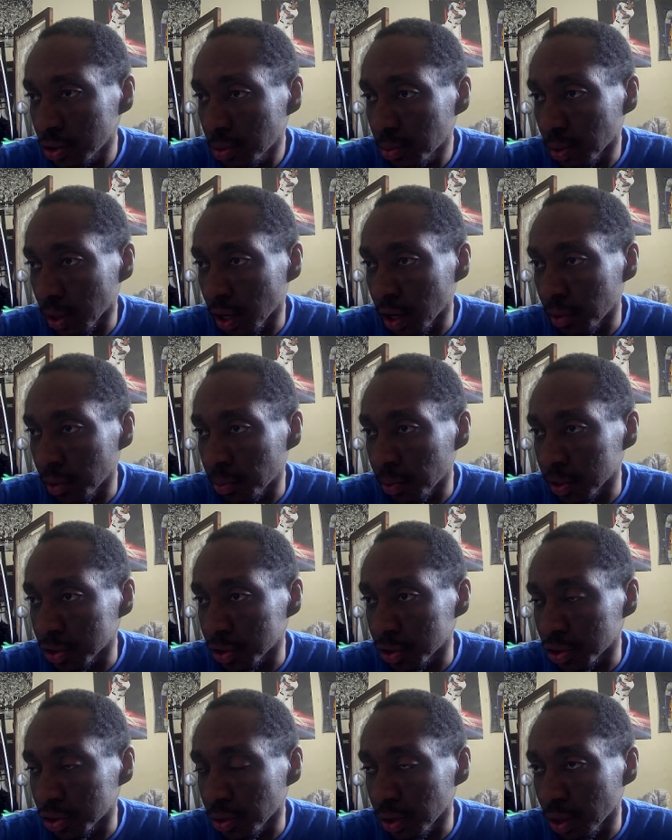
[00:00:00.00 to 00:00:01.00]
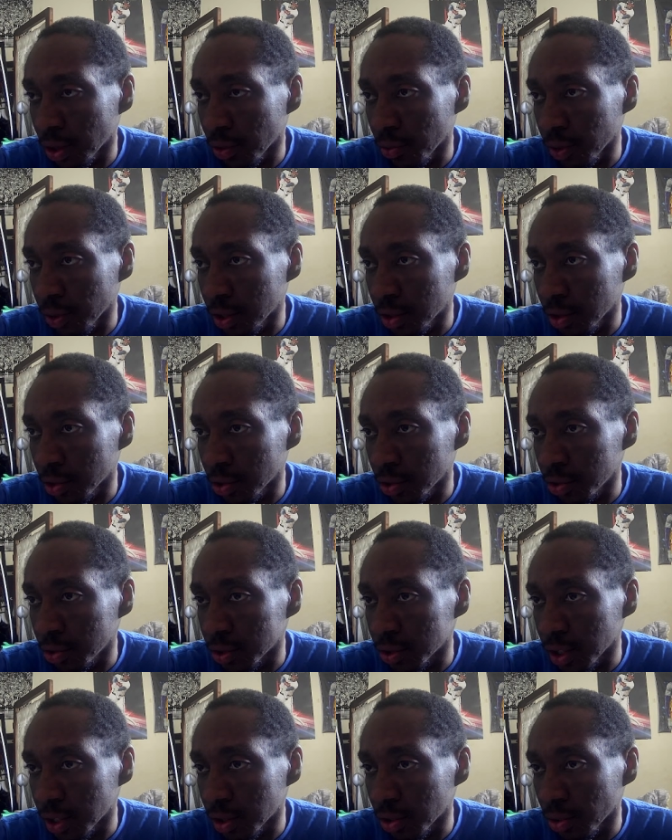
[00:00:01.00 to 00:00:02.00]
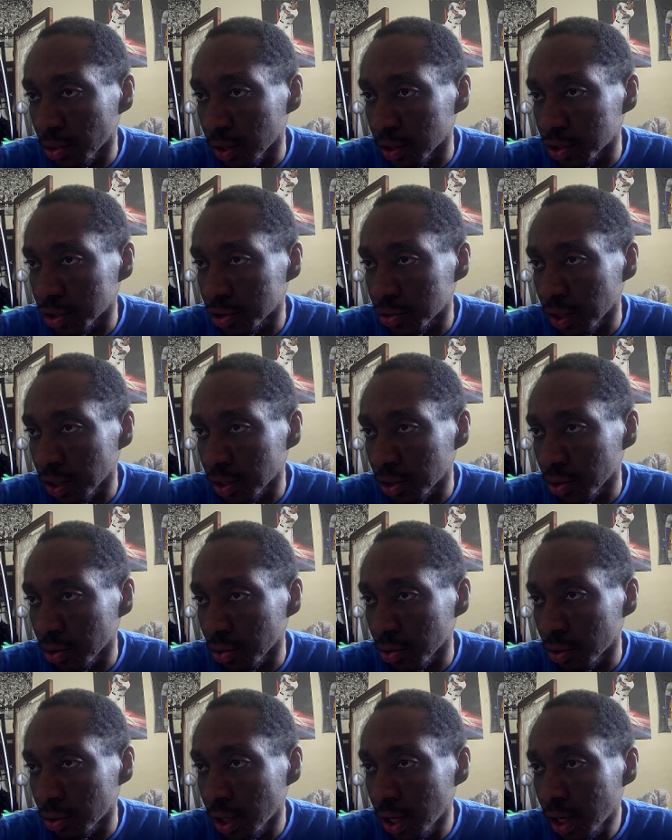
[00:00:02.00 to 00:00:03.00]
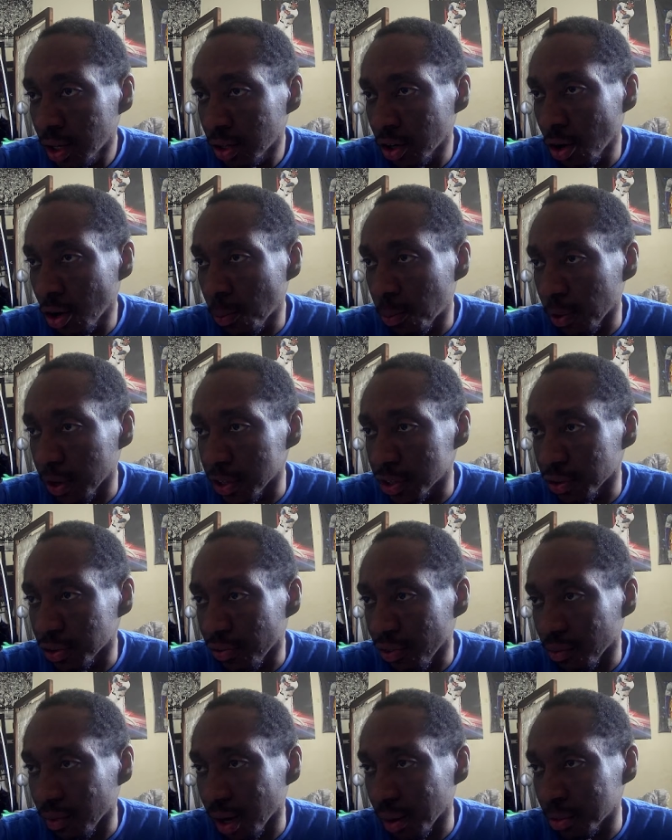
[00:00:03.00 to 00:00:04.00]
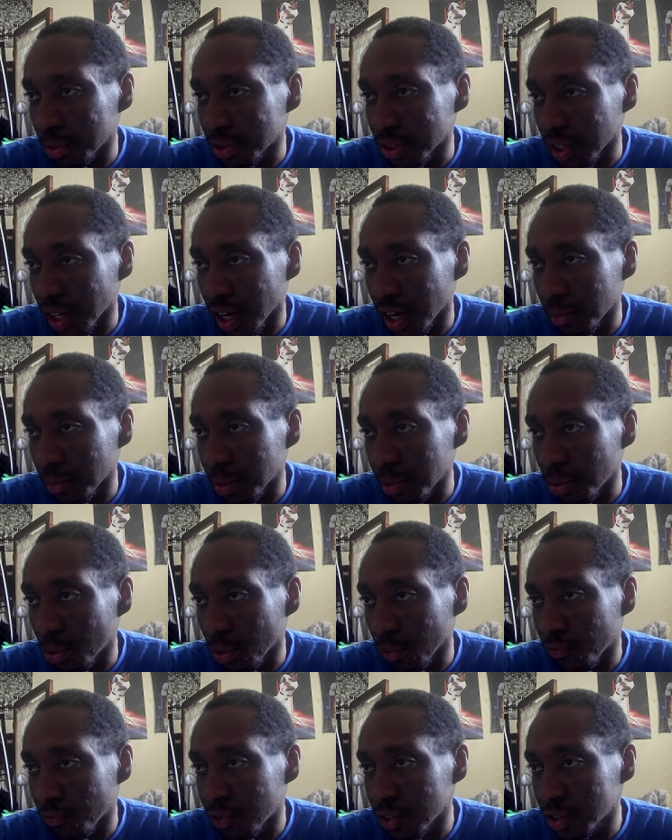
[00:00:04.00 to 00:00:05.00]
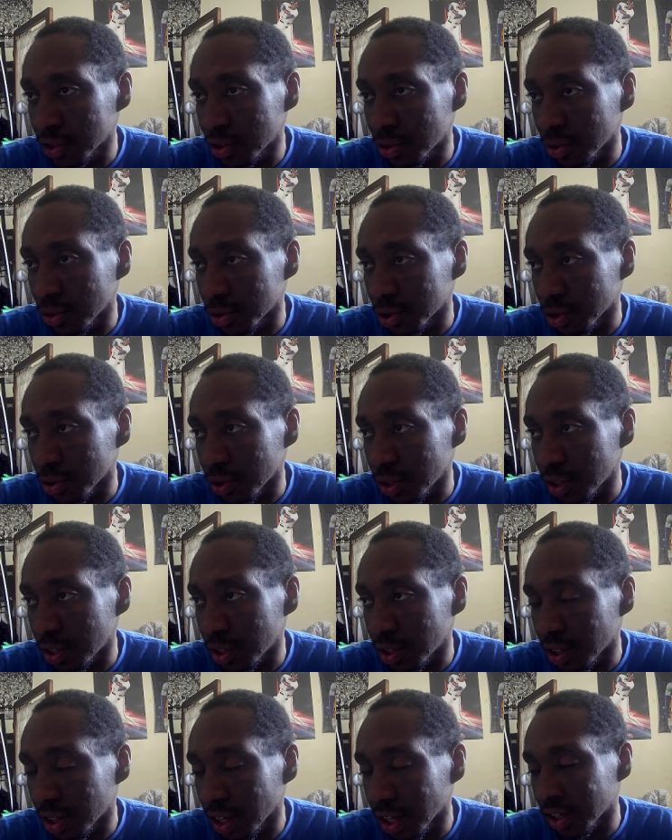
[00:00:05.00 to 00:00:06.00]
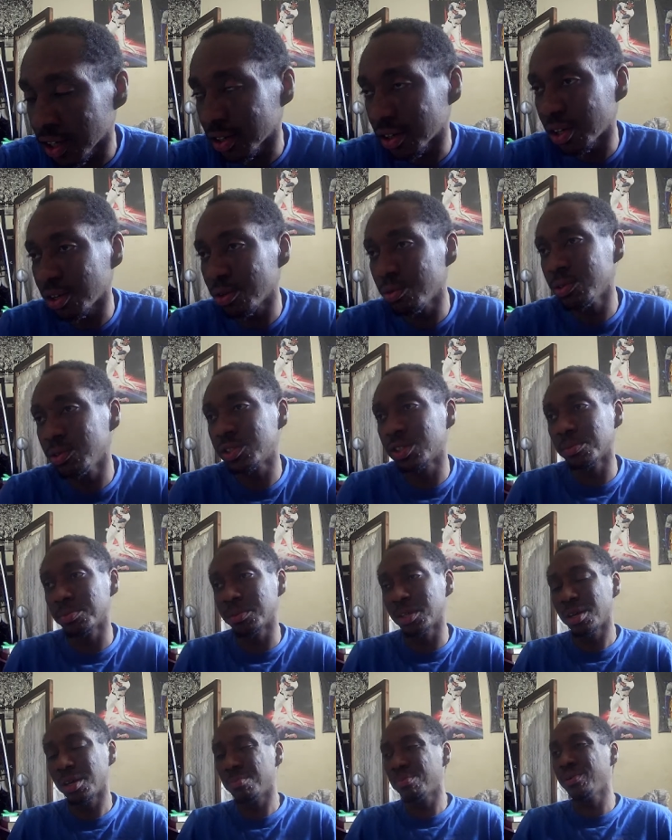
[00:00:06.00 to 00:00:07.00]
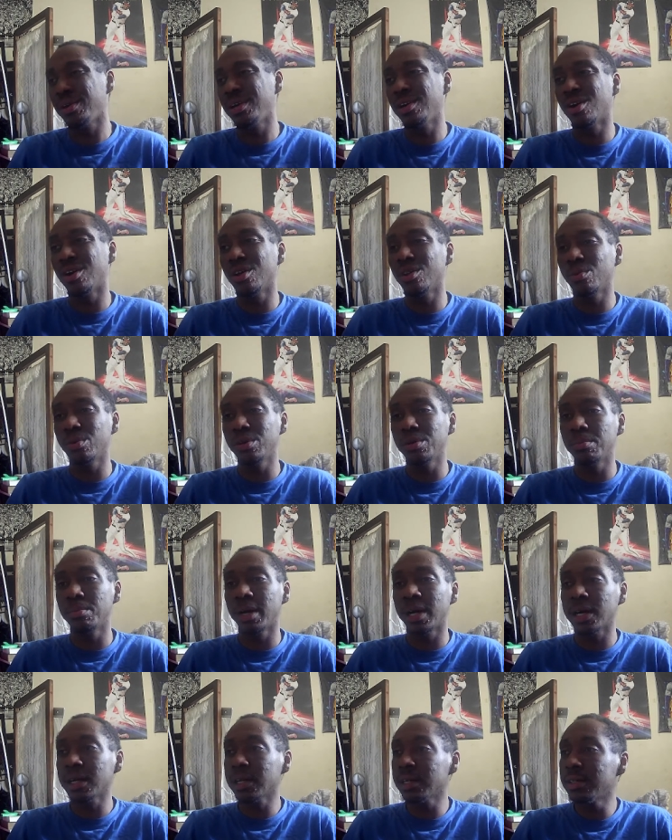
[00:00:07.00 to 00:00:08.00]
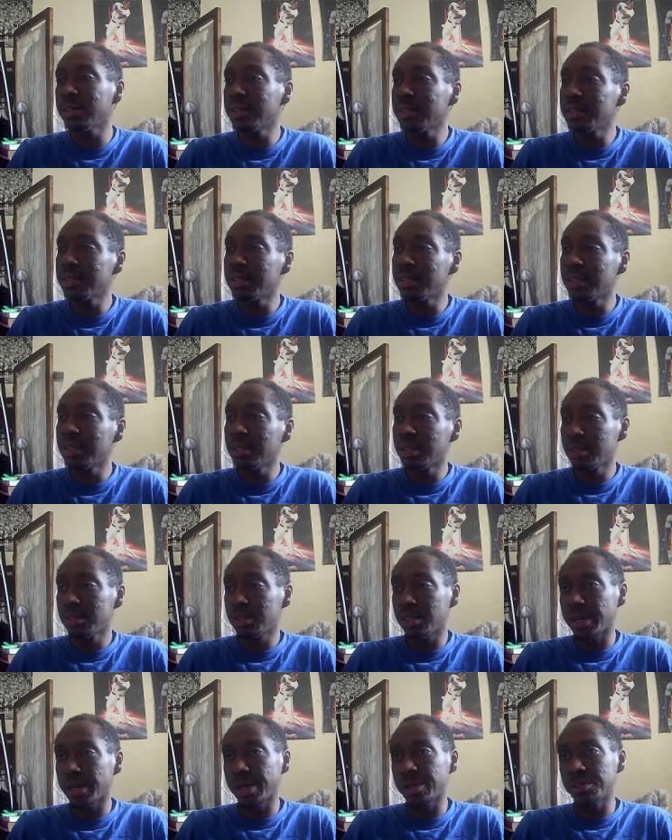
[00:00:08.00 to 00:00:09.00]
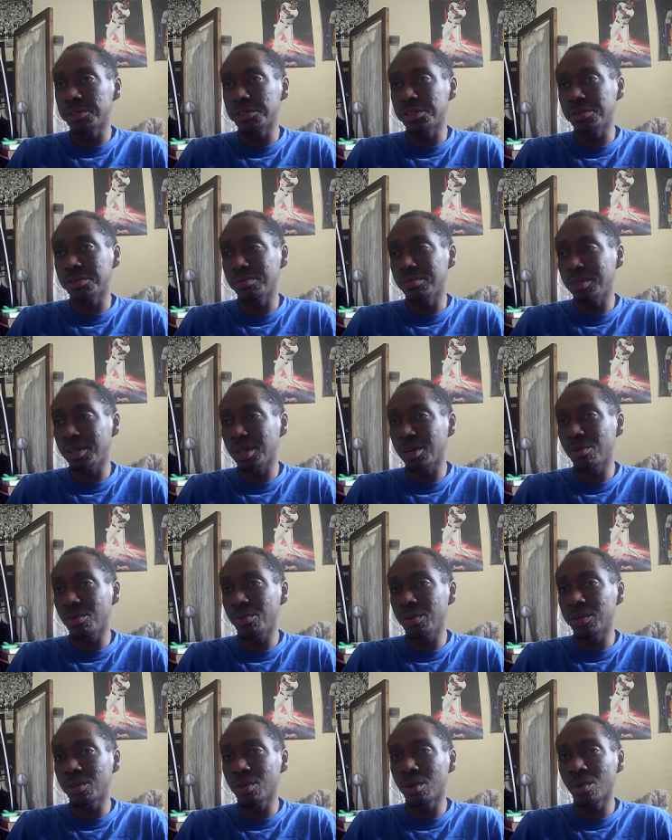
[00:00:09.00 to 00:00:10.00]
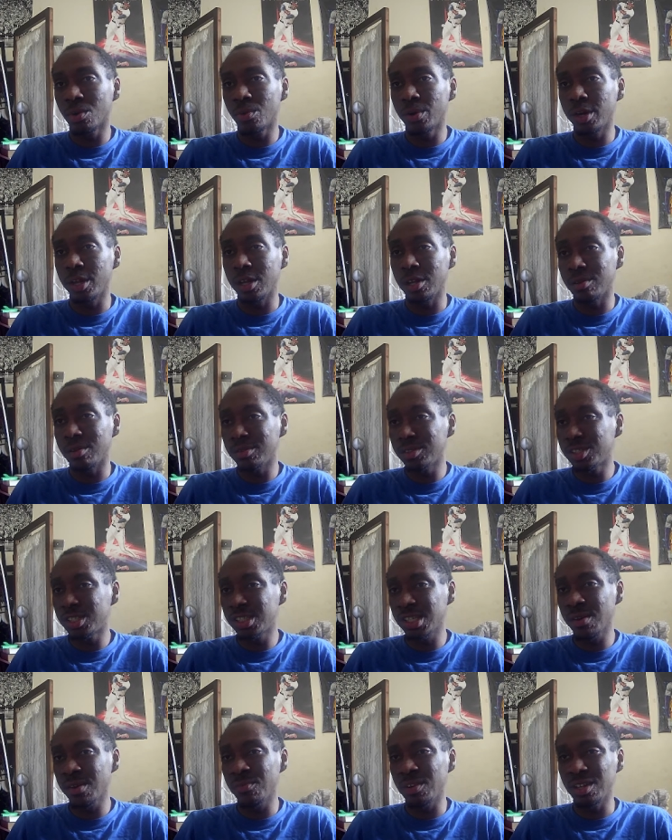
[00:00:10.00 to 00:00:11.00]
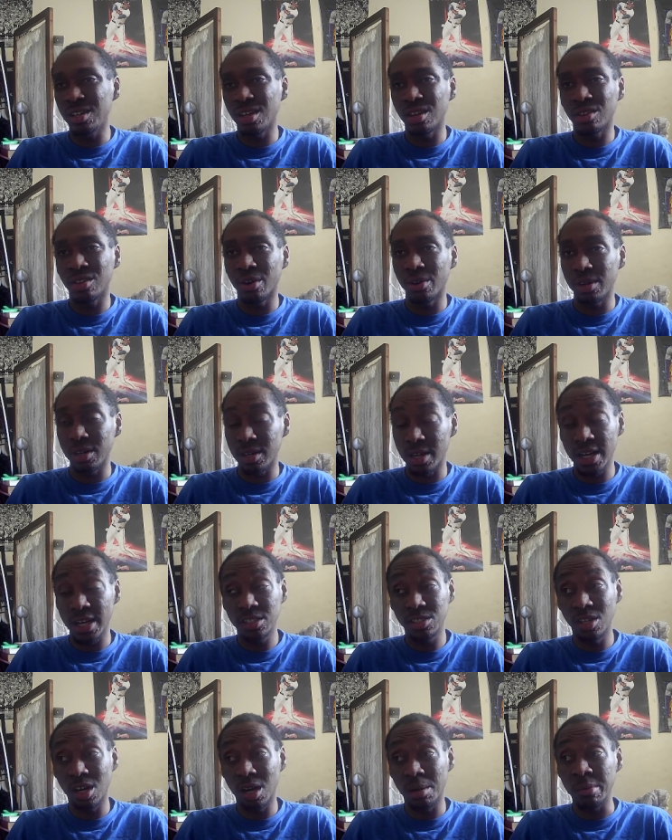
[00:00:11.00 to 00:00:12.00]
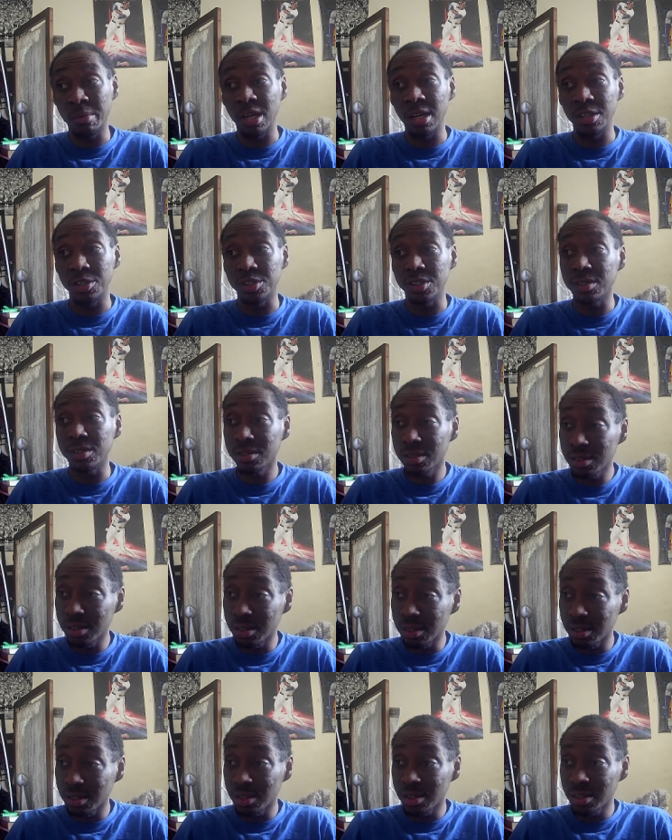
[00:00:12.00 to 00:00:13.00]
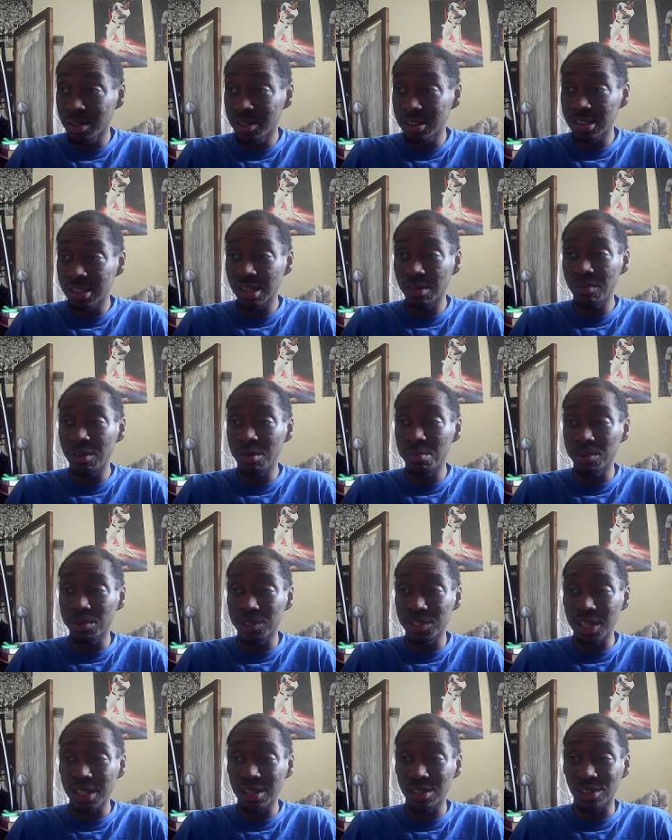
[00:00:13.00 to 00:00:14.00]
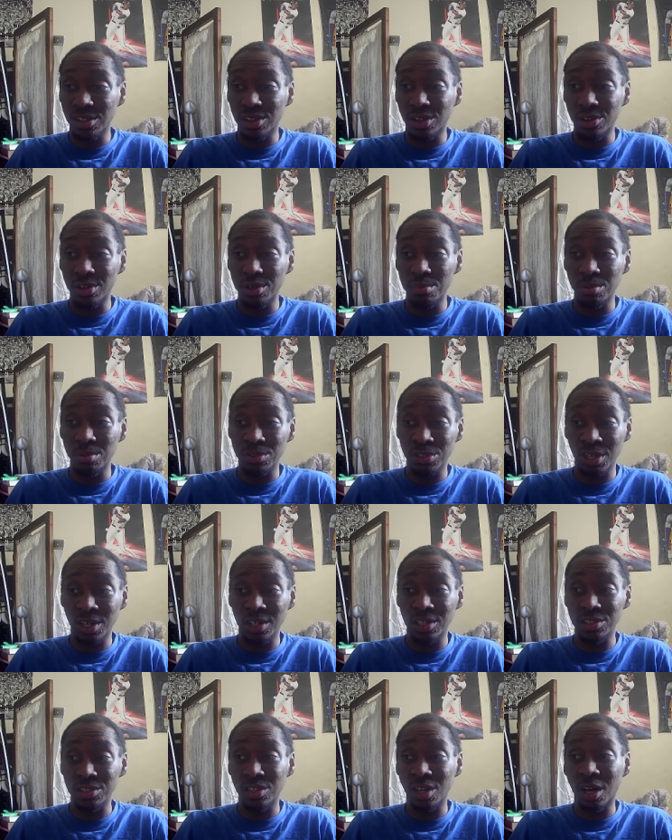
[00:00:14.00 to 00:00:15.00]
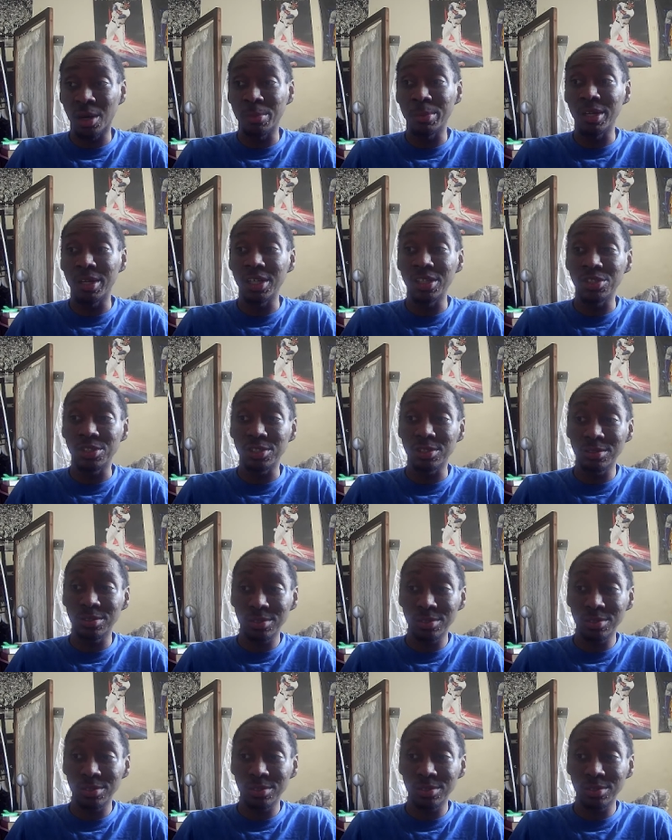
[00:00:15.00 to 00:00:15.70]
Applying pressure straight on Rico Lewis. They thread it straight through. No pressure from Emerson. Got to be more physical, so he doesn't got to deal with something. They played all the way back to Ederson. Dealt with already. 70-30. That's domination. 70% to 30% is domination.